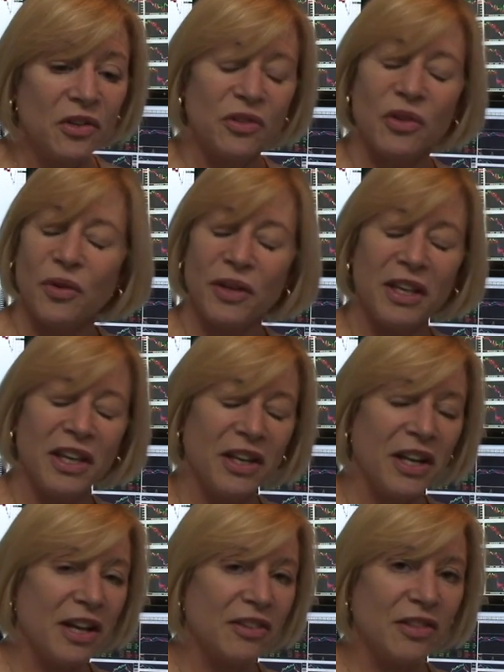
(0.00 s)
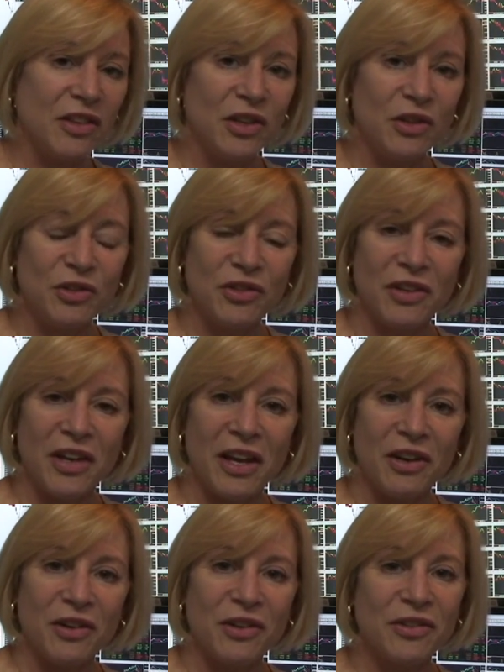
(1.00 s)
So again, execution
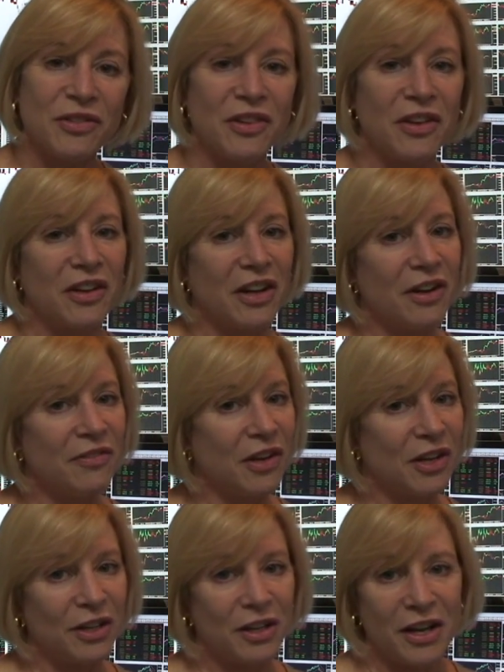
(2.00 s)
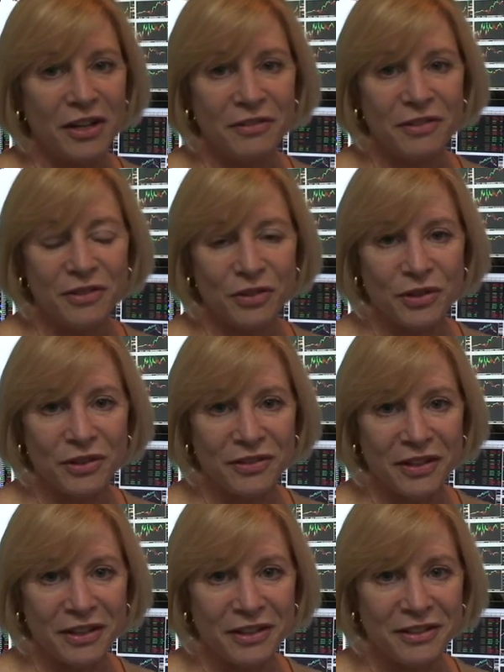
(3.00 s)
errors, I've got a lot of
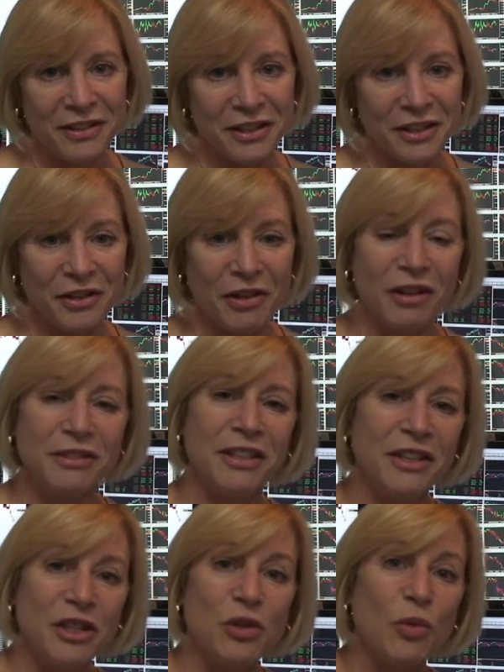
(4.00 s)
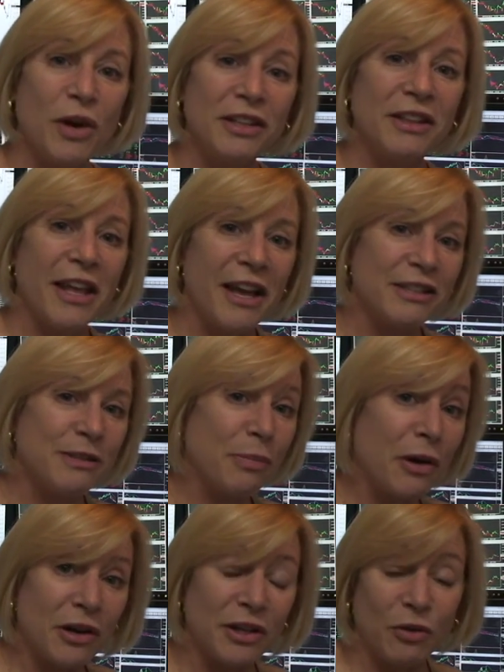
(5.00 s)
stories I could tell you. I'll tell you one last
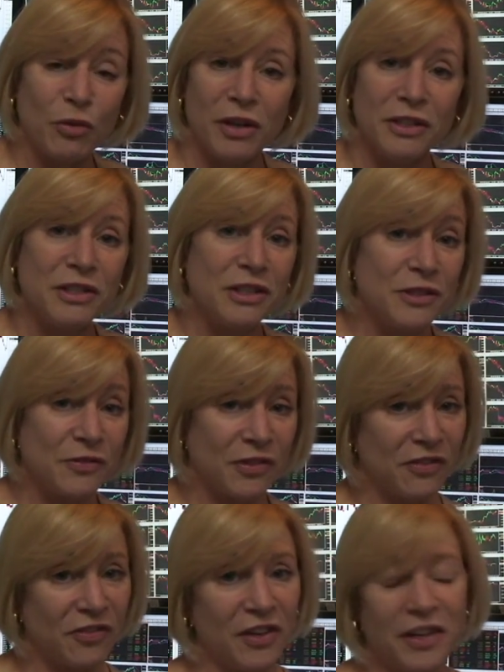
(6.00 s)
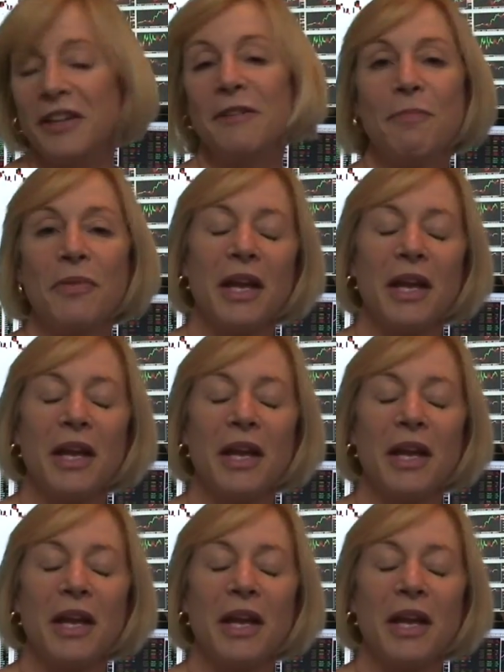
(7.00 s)
parting one just for fun.